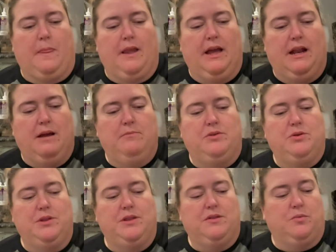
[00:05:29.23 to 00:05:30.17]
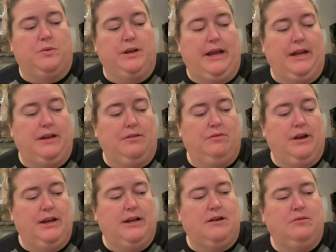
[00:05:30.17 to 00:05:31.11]
And I'm doing this one-handed right
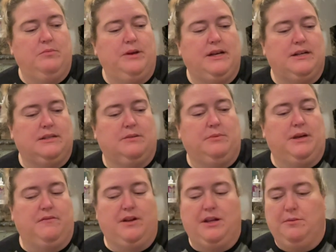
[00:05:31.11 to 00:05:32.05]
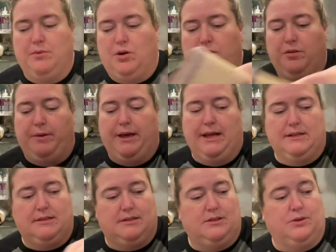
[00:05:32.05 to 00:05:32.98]
now because I'm giving him all the pets
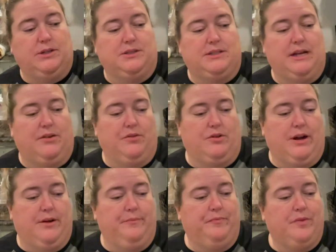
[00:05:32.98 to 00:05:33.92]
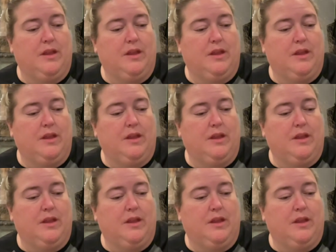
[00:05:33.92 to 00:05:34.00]
so he'll stay on the ground.